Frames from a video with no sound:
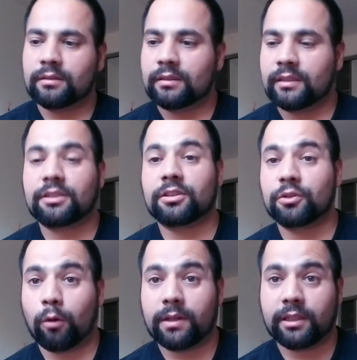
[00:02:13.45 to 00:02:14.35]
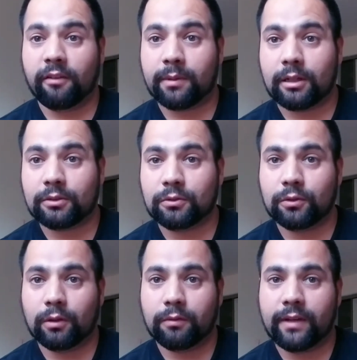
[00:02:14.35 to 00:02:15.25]
not just enjoy myself, but also
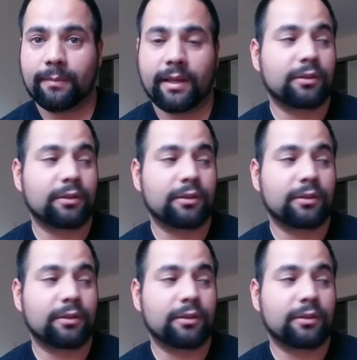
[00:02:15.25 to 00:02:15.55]
enjoy it with the family.